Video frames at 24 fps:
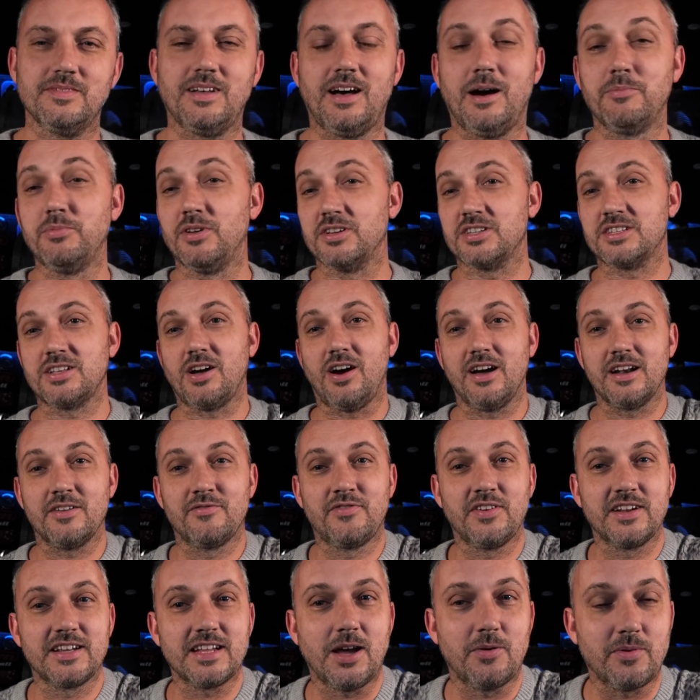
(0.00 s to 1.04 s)
I'm not starting a
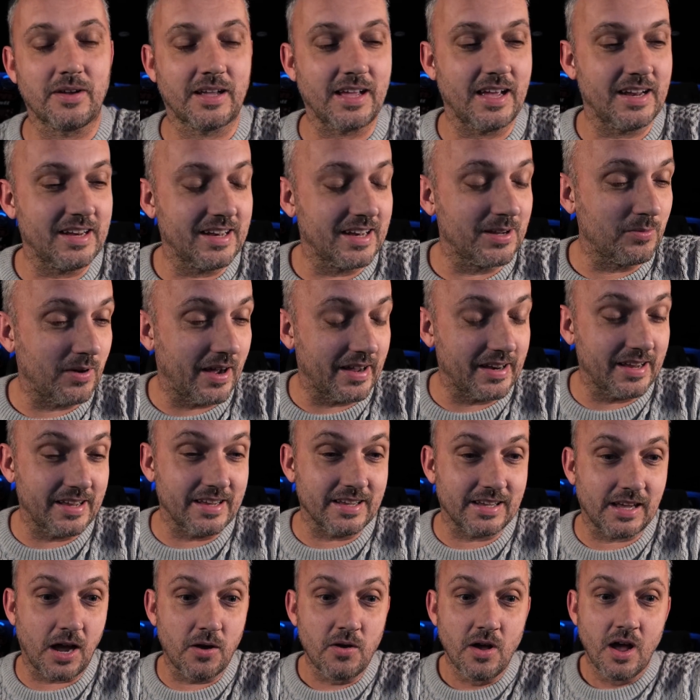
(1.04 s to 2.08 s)
video again anyway. There
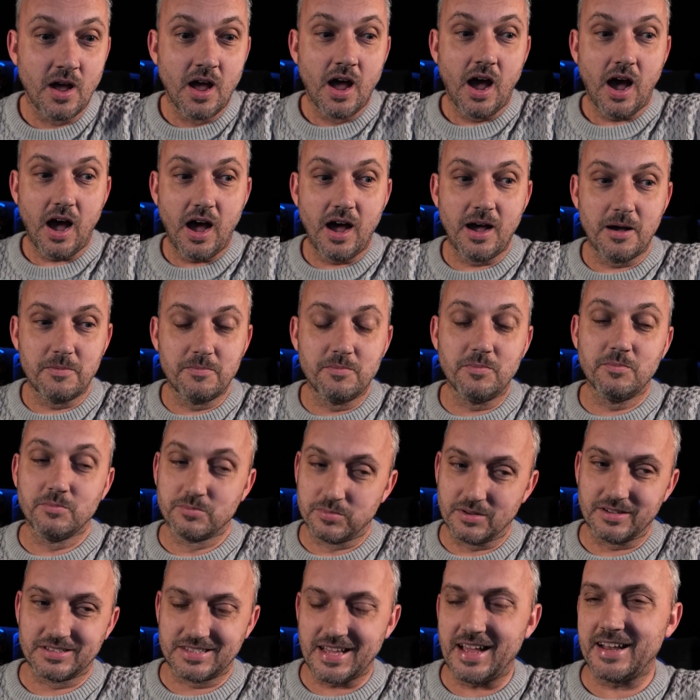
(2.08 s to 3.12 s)
you go.
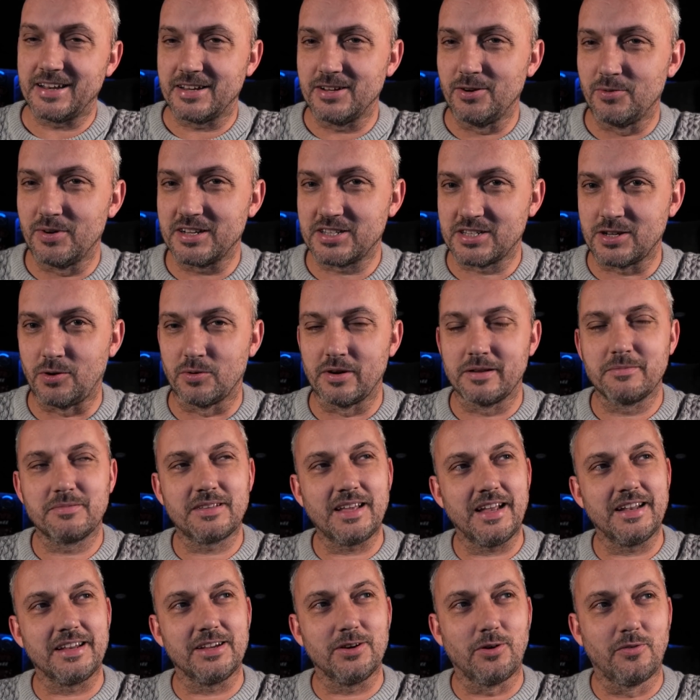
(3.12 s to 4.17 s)
Daniel, let's call him
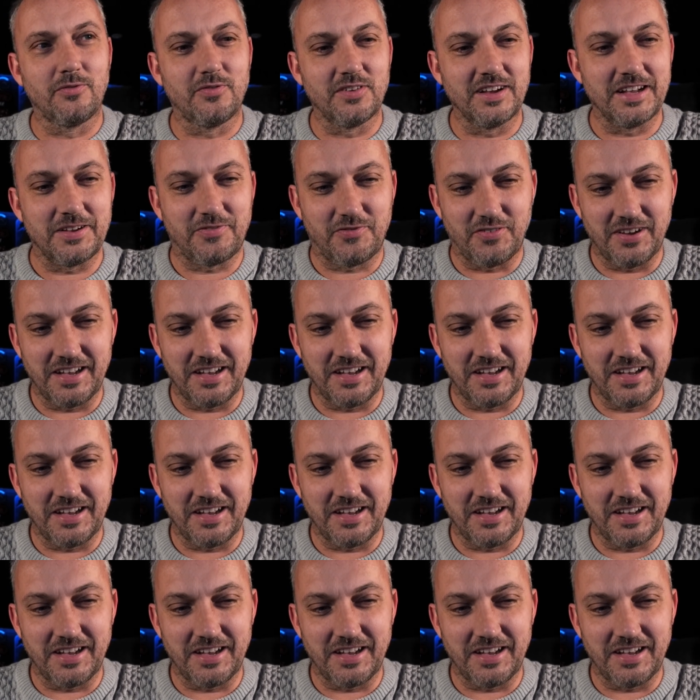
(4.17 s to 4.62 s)
Daniel for